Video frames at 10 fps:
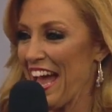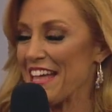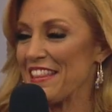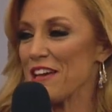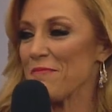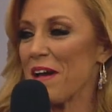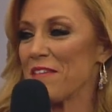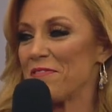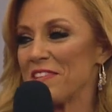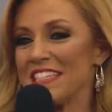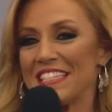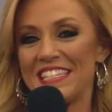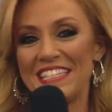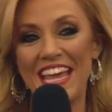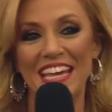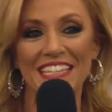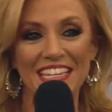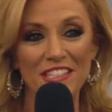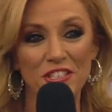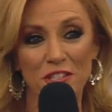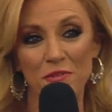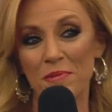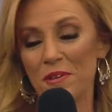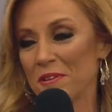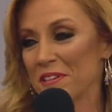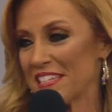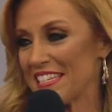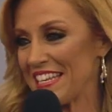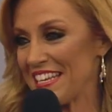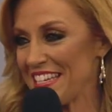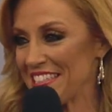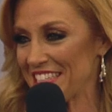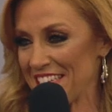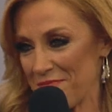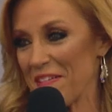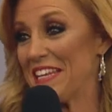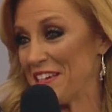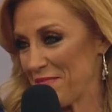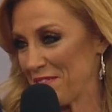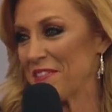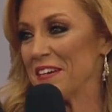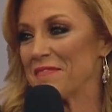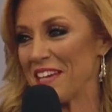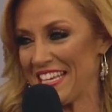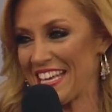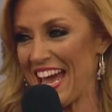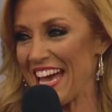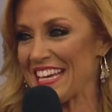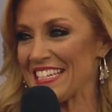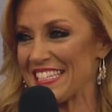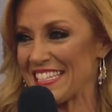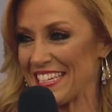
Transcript: And then my friend Sandy, she's from New York City. She's been here before, but yes.